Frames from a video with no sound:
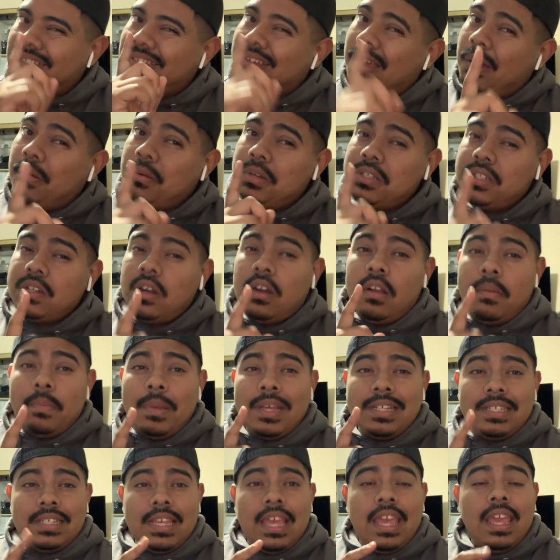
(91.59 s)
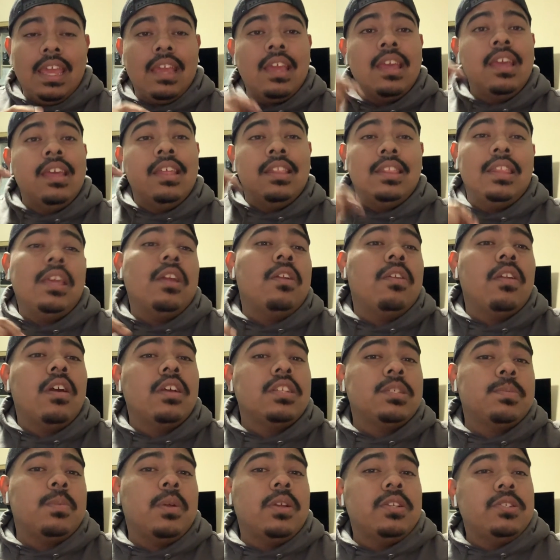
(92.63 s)
I want to start off by saying they are
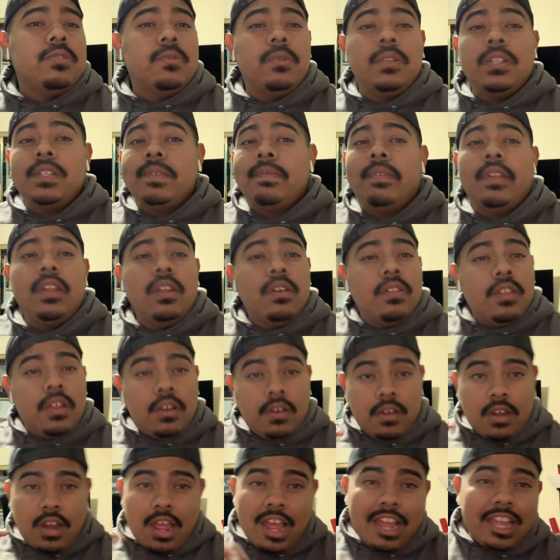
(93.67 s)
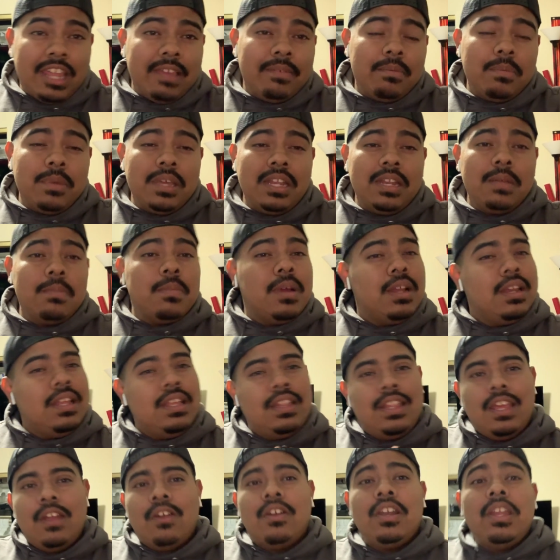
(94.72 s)
not sponsoring this video. They are not giving me any money.
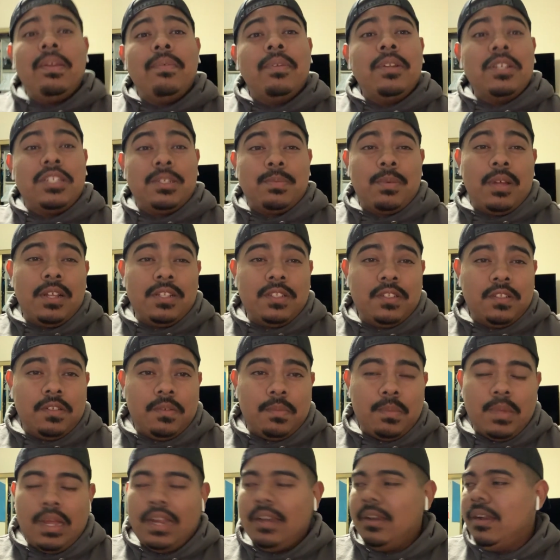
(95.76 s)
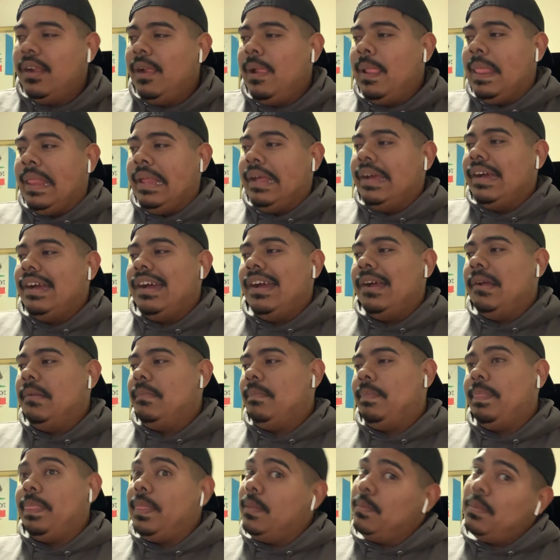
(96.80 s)
They aren't even a sponsor of mine.
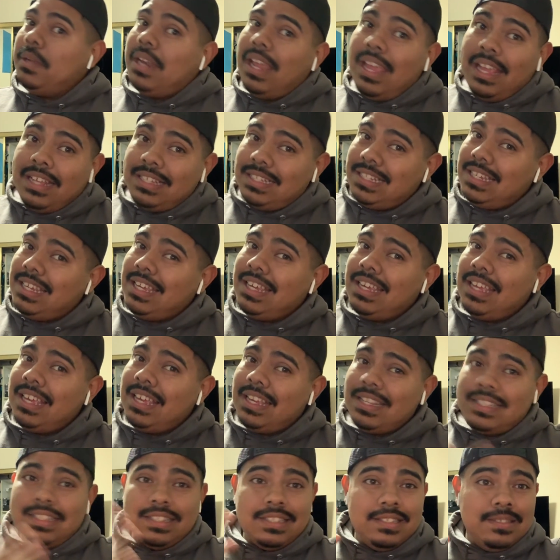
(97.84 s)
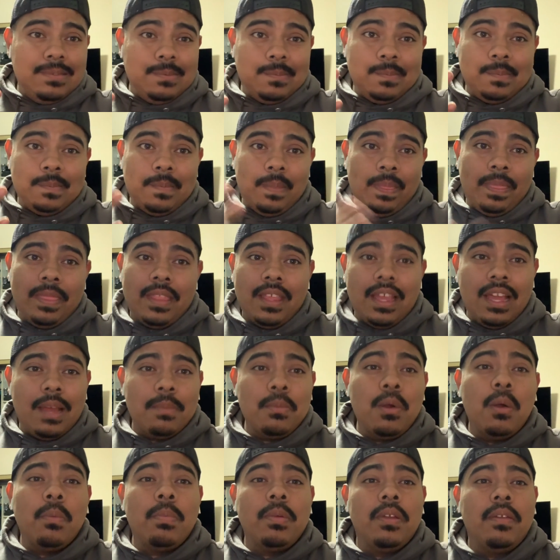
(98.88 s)
But hey, Sticky Kicks, I'm
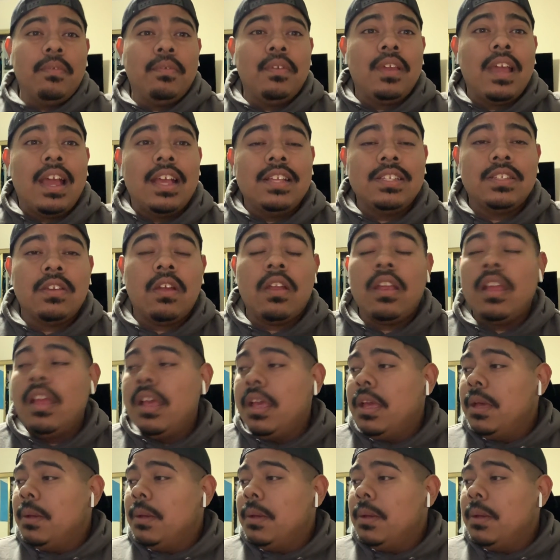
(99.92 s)
open if you guys are.